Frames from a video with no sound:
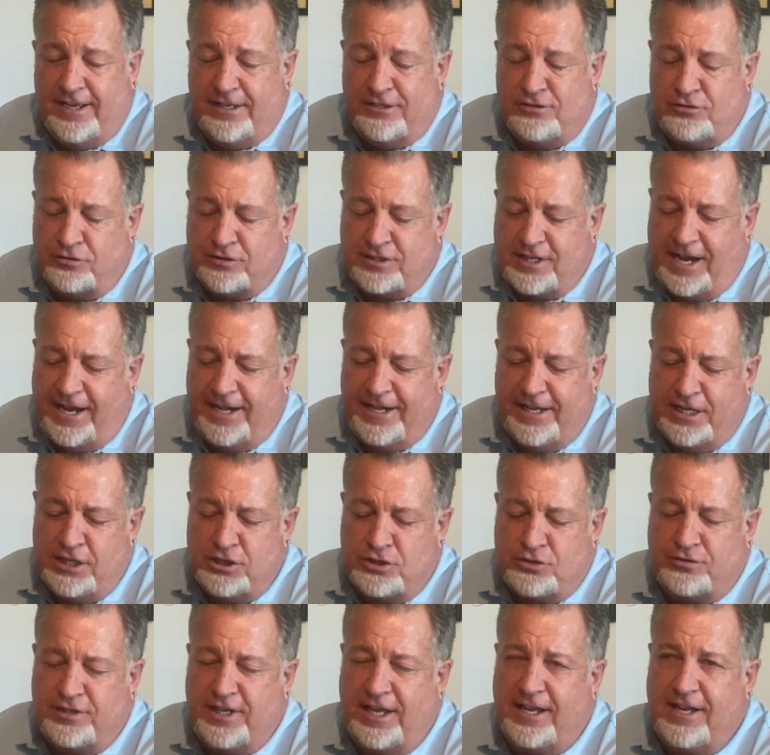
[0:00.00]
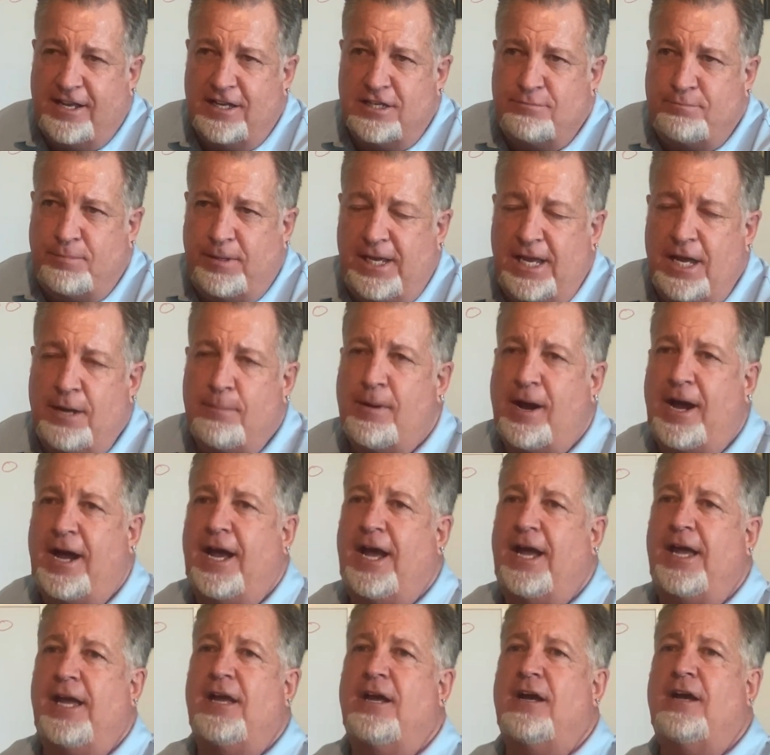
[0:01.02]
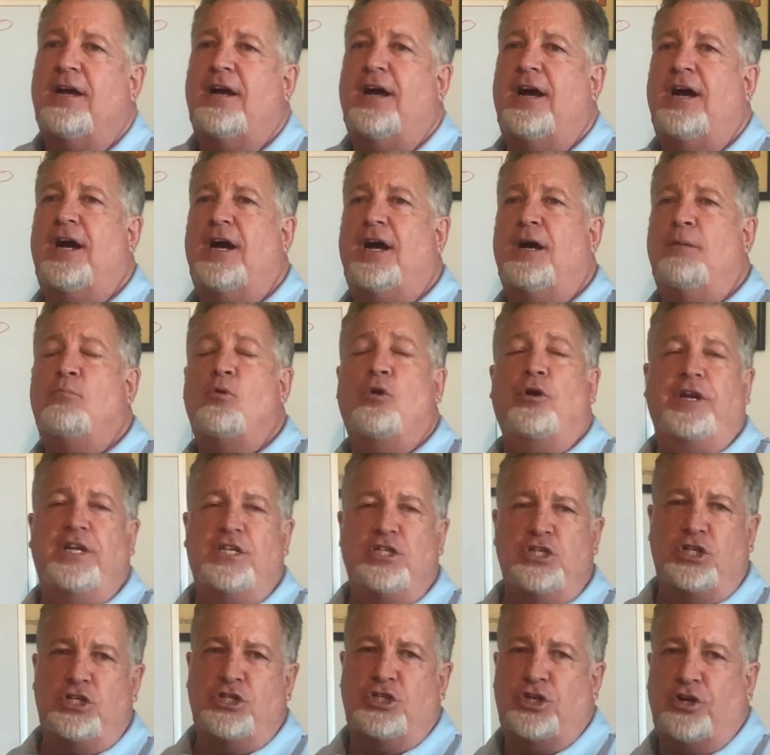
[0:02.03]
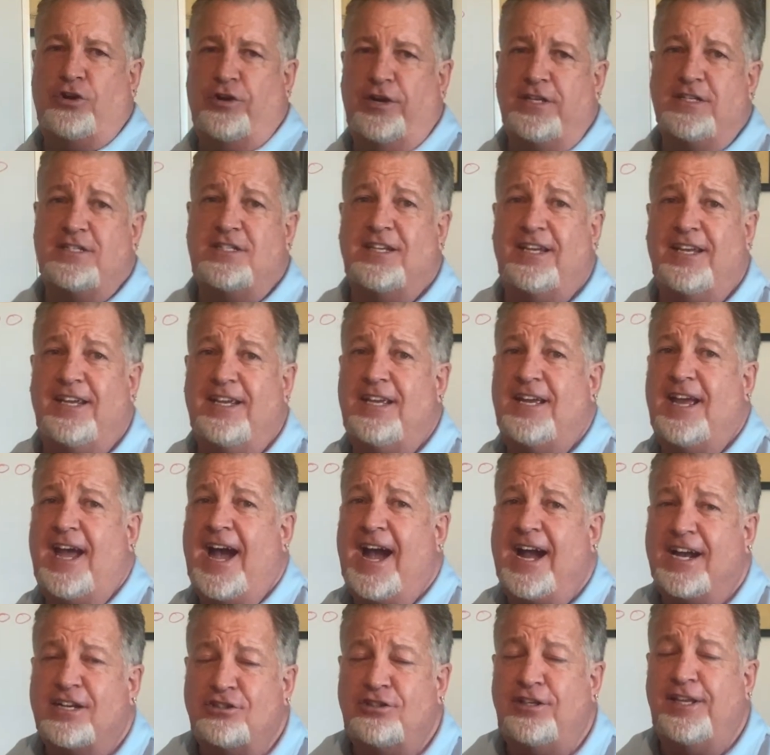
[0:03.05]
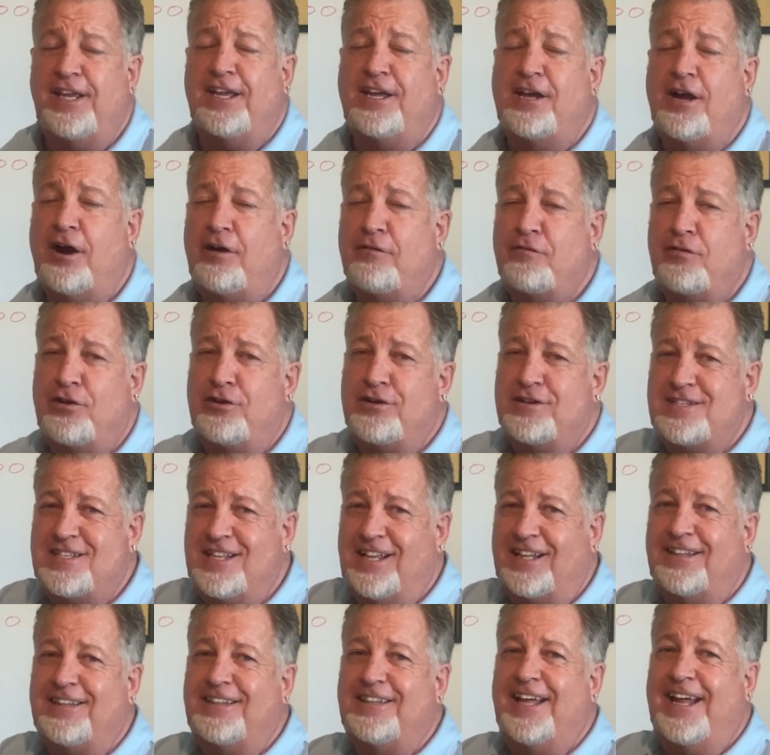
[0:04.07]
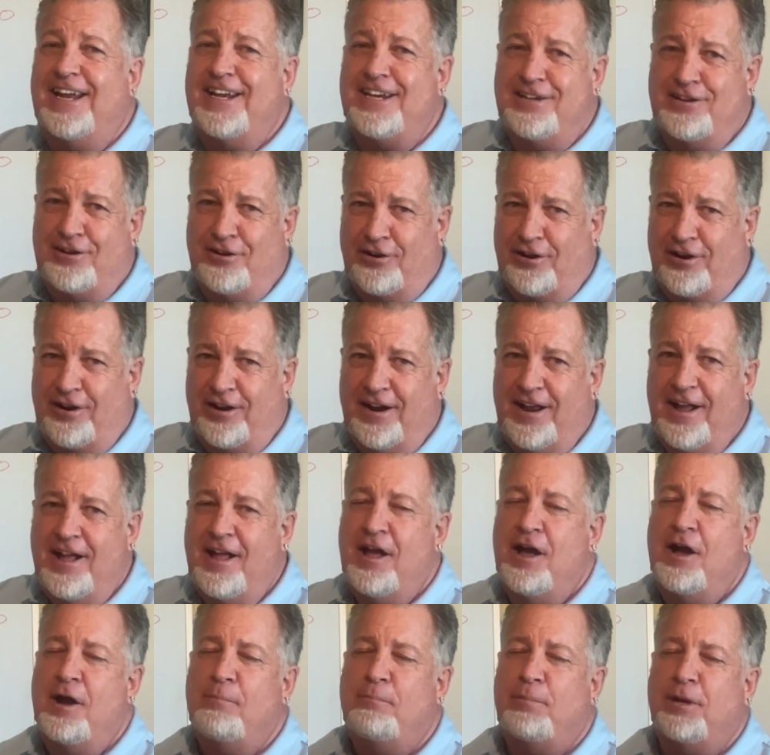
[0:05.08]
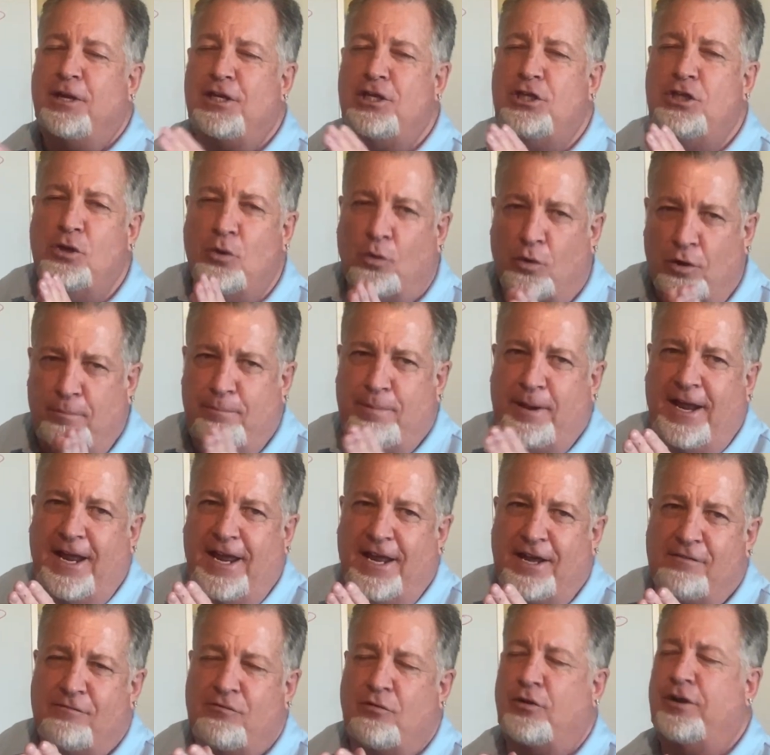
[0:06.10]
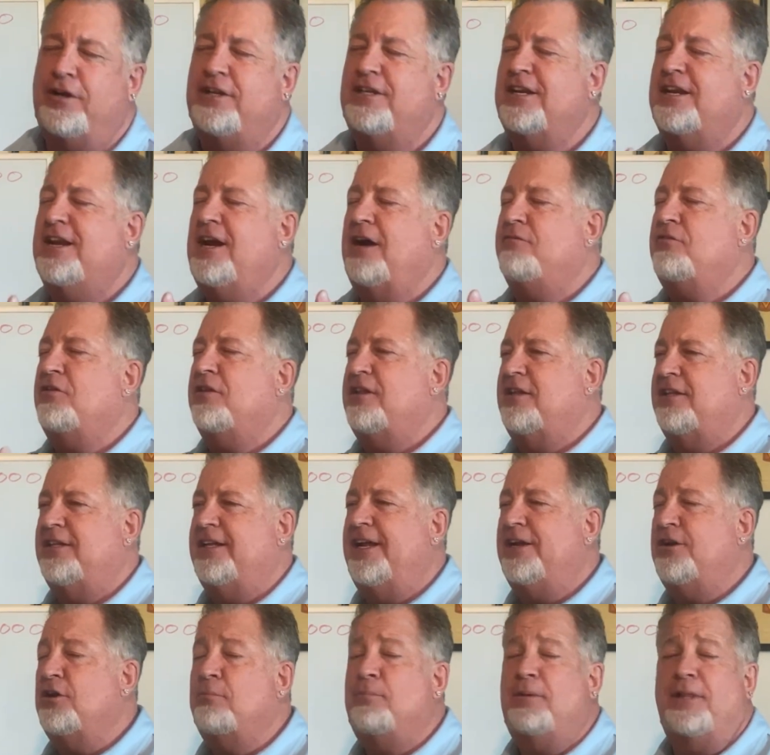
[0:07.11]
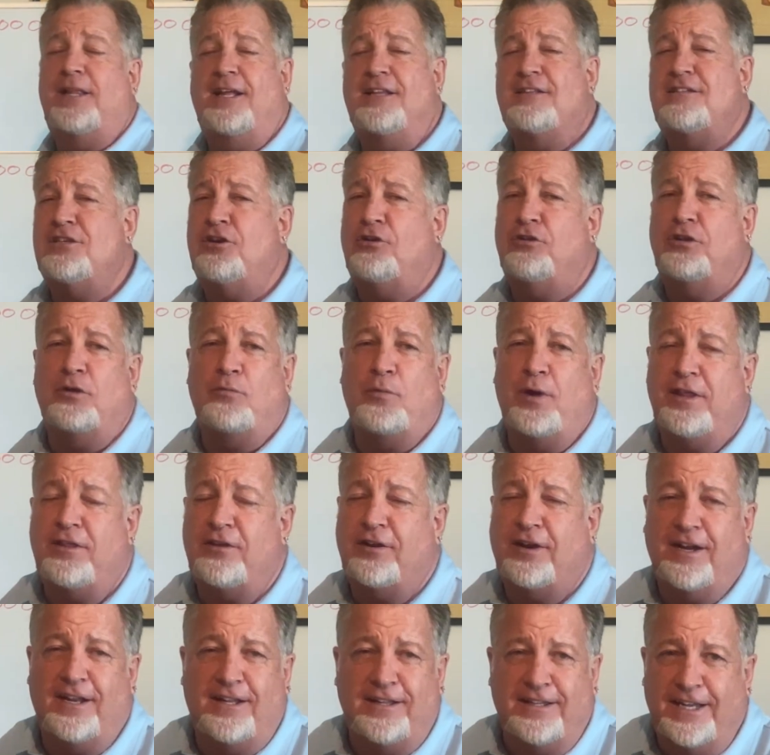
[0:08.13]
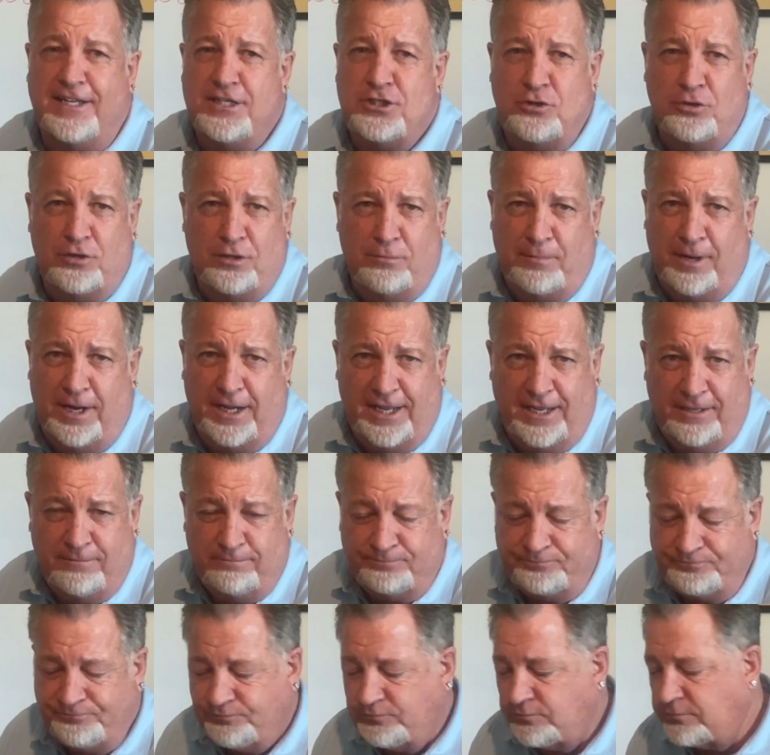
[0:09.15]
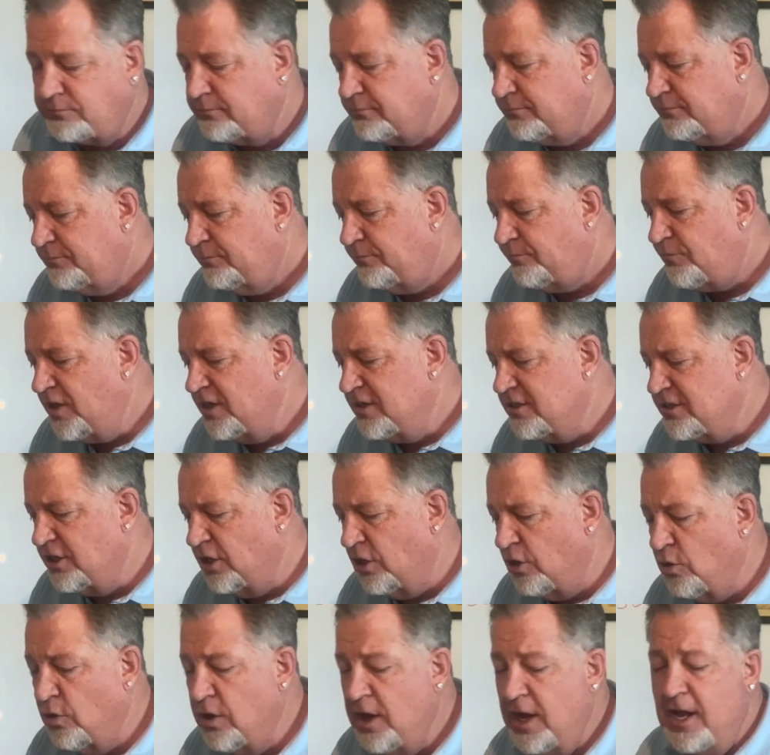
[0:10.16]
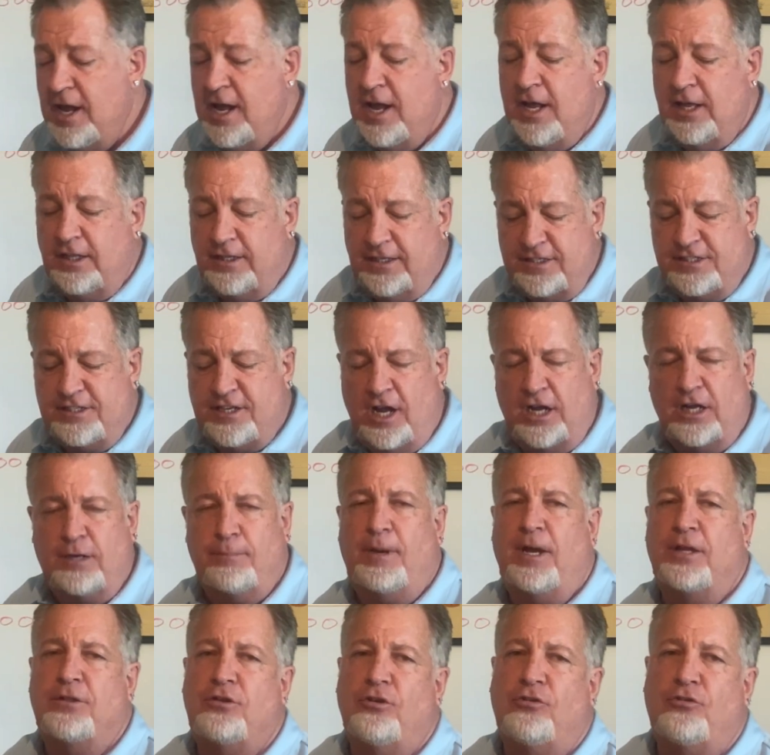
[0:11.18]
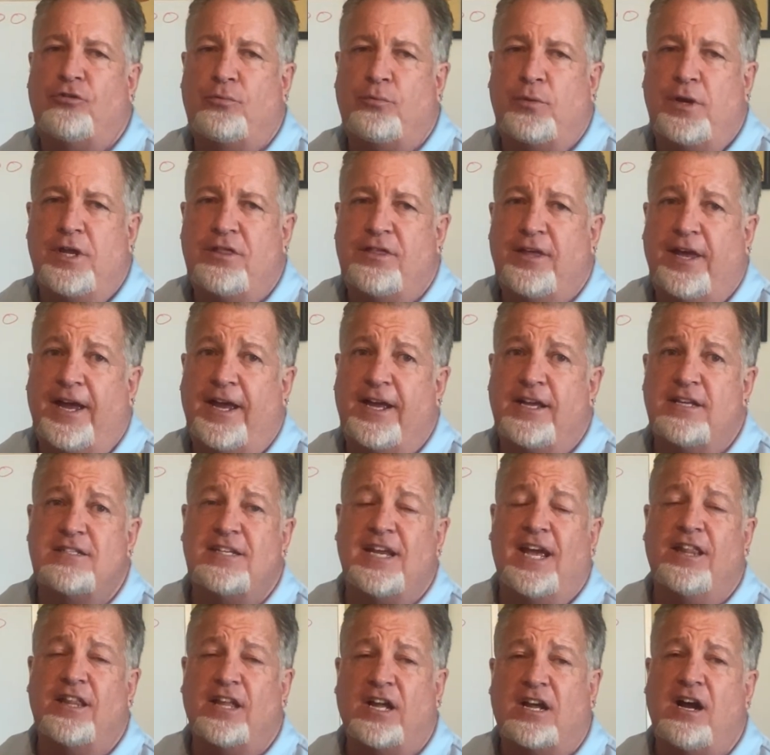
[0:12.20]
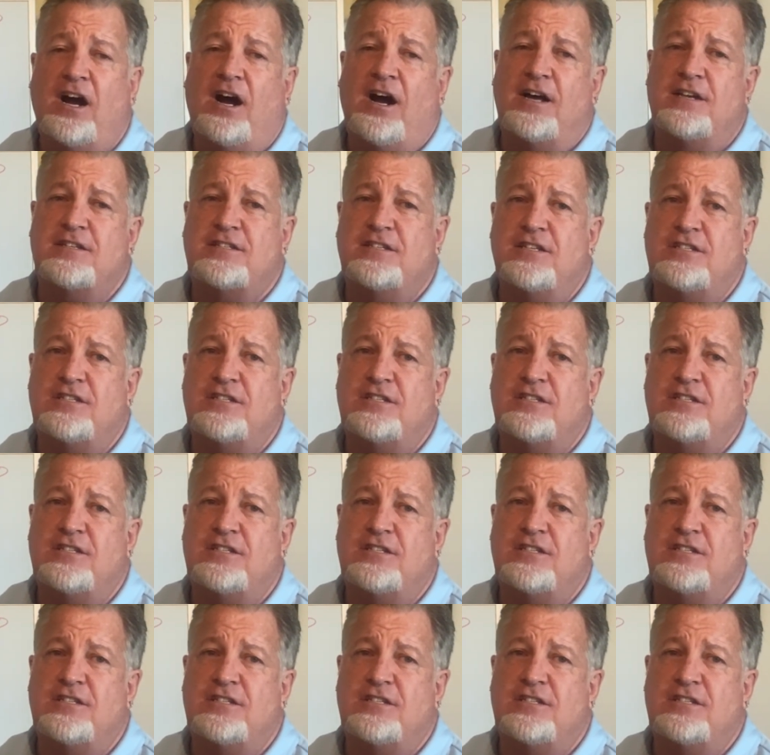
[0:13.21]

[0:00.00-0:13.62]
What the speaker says: So it's kind of interesting because PMI, mortgage insurance, it actually covers the lender, but you're paying for it to cover the lender, but that's the only way they're going to lend you the money. So let's talk about those 3 things and the cost